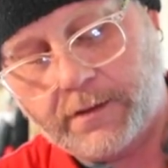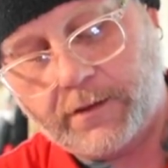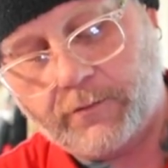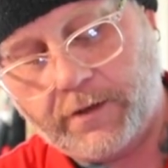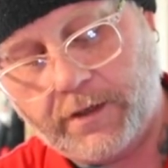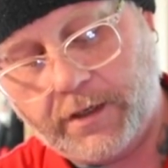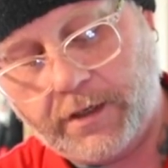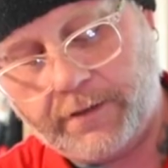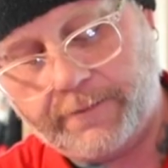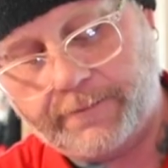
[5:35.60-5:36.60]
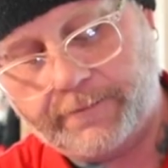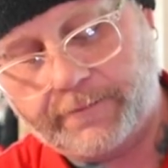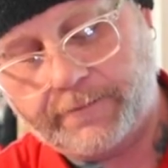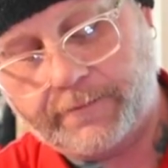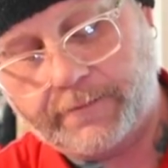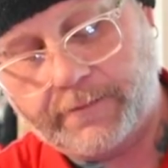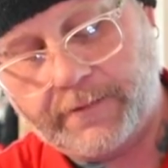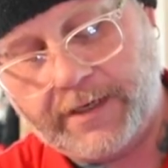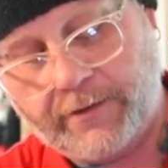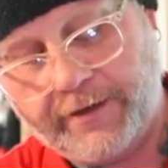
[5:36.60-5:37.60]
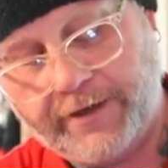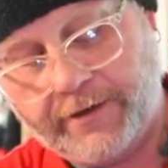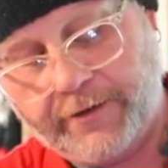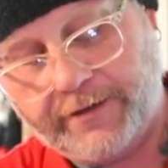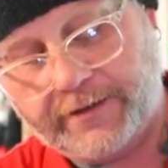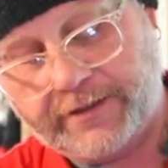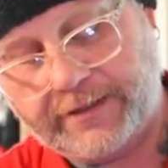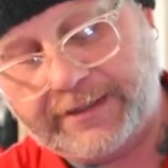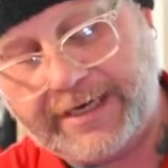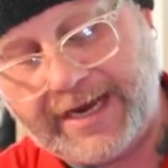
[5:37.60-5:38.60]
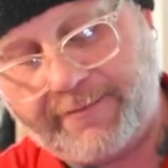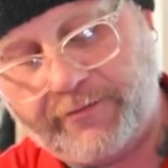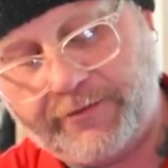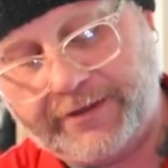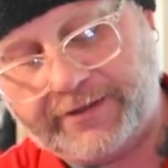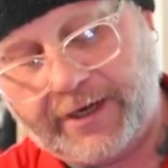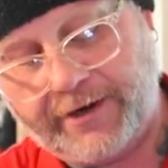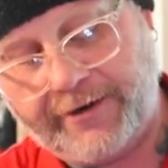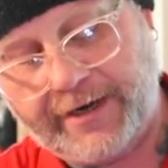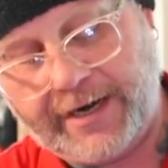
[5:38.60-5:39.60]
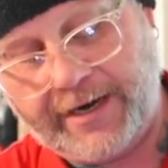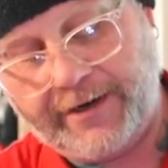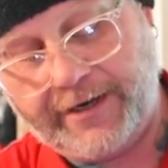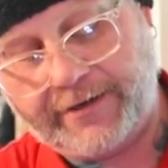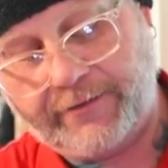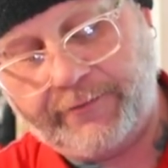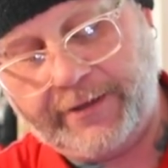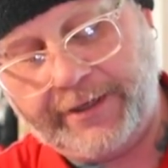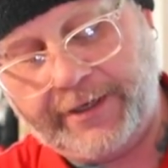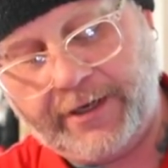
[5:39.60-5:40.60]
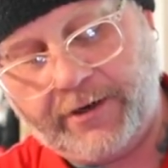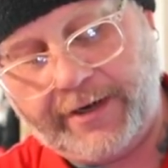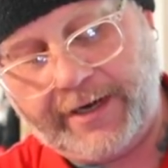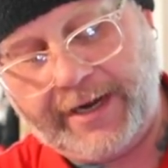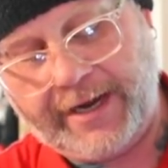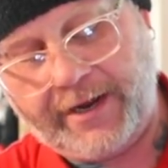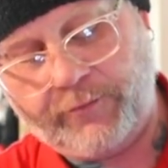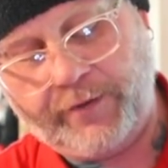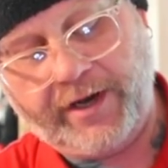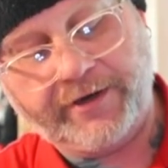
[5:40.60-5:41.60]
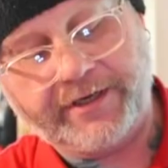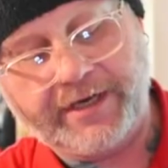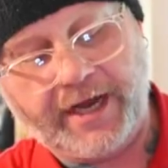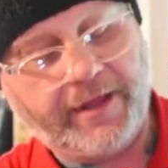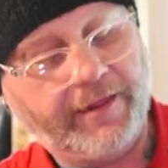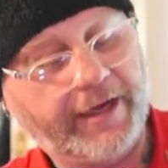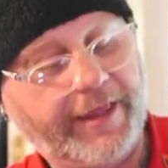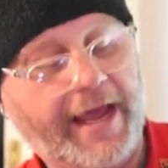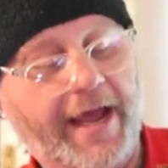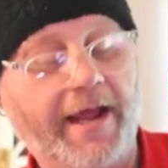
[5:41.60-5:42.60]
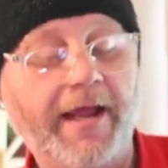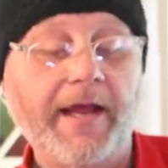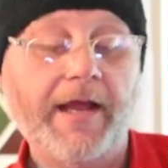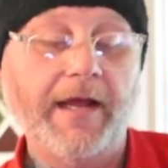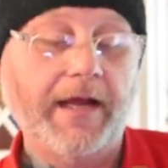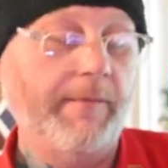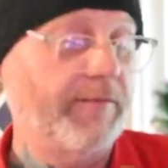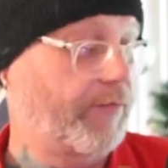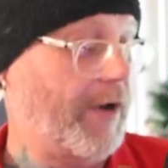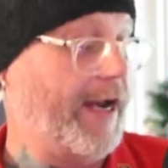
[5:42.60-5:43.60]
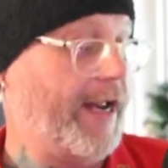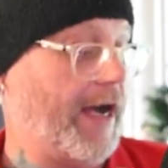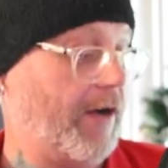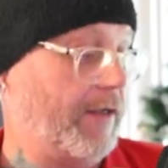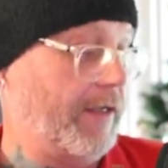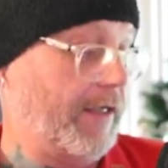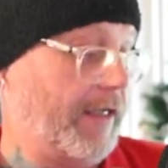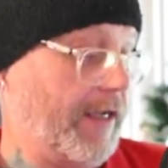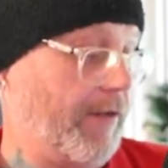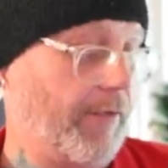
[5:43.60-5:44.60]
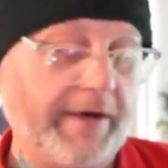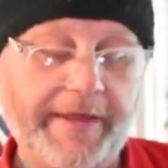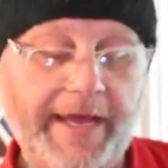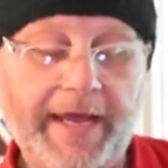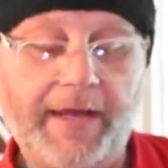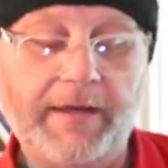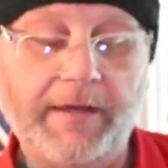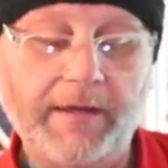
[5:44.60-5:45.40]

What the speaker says: All right. Now we're going to go ahead and stab it with a soldering iron, get it to really go. And we are done. Look at that. Comes right out. And get rid of that.